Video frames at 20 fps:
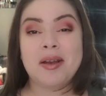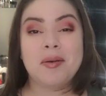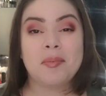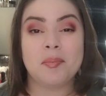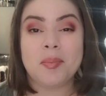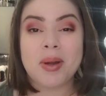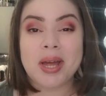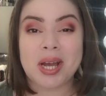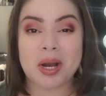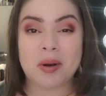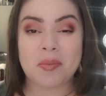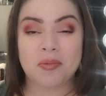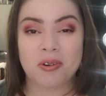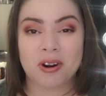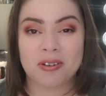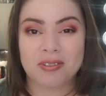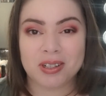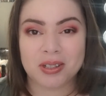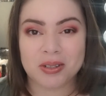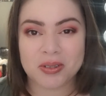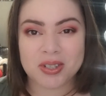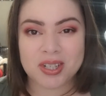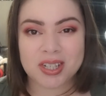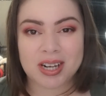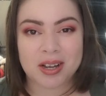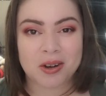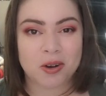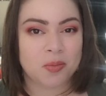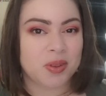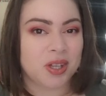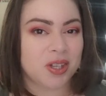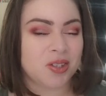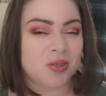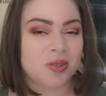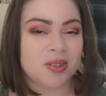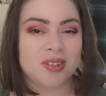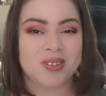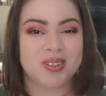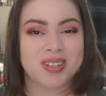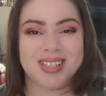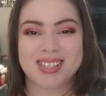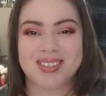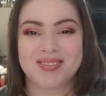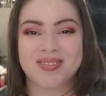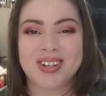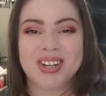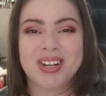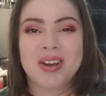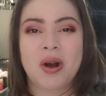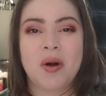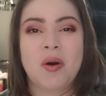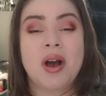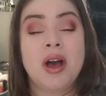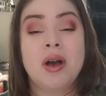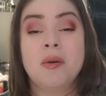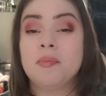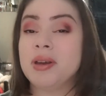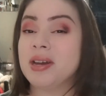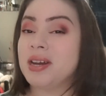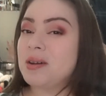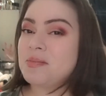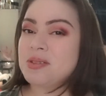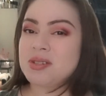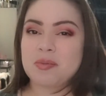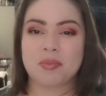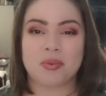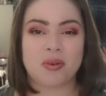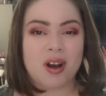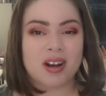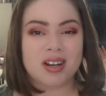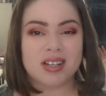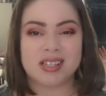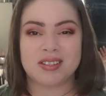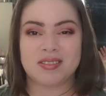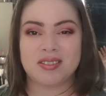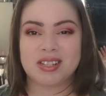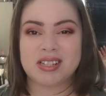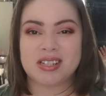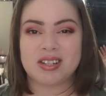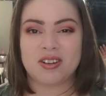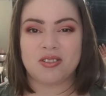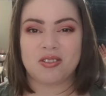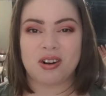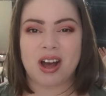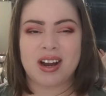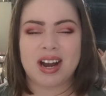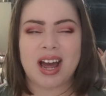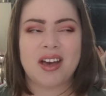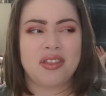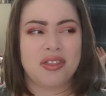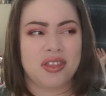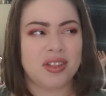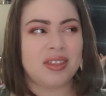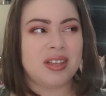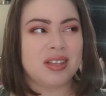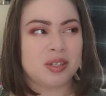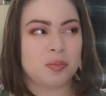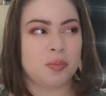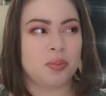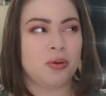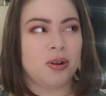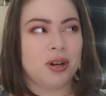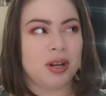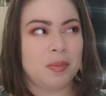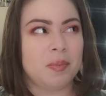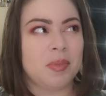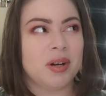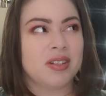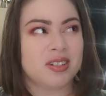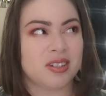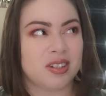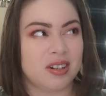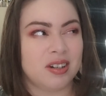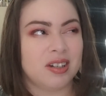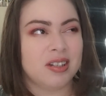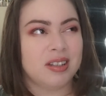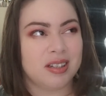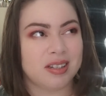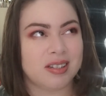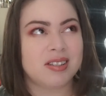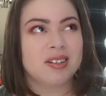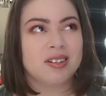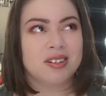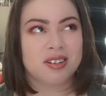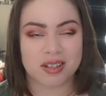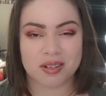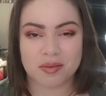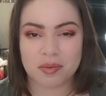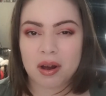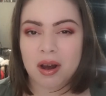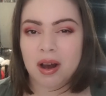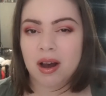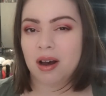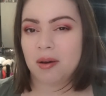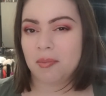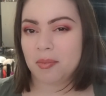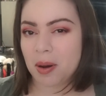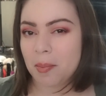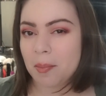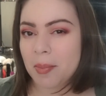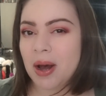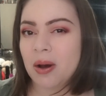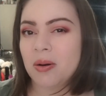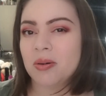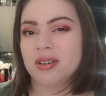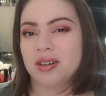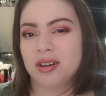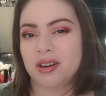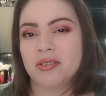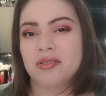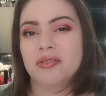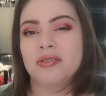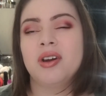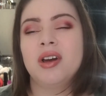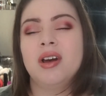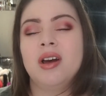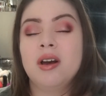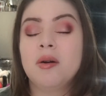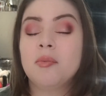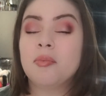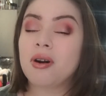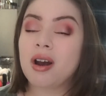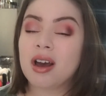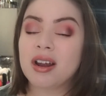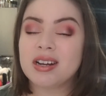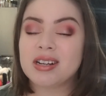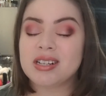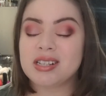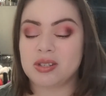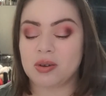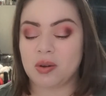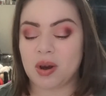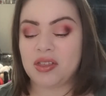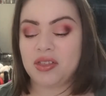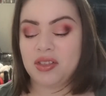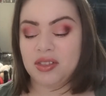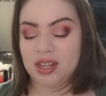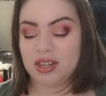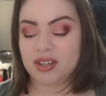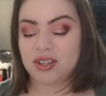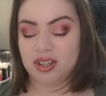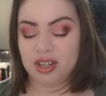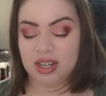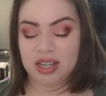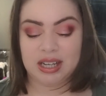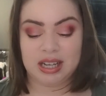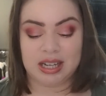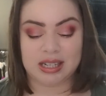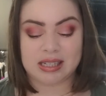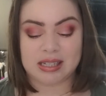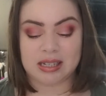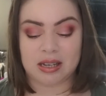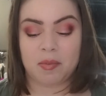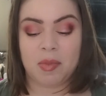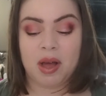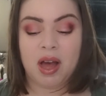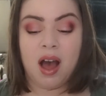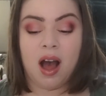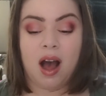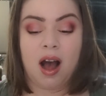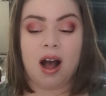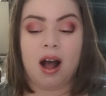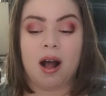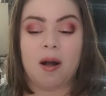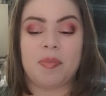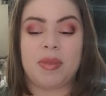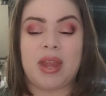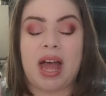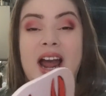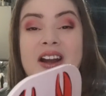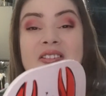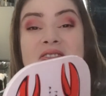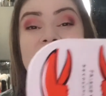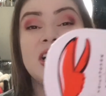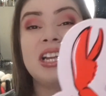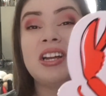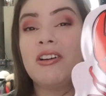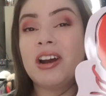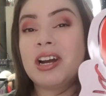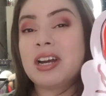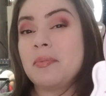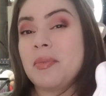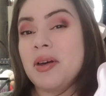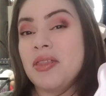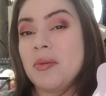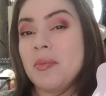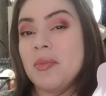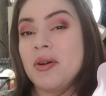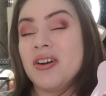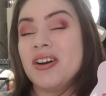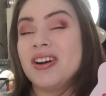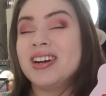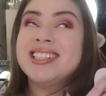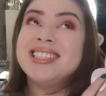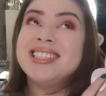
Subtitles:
Makeup Revolution. I hope that you enjoyed this video. Pick up some products if they're still around. I think there's pretty much, there's a good amount of products, so I think that you're gonna get some. I really recommend the mirror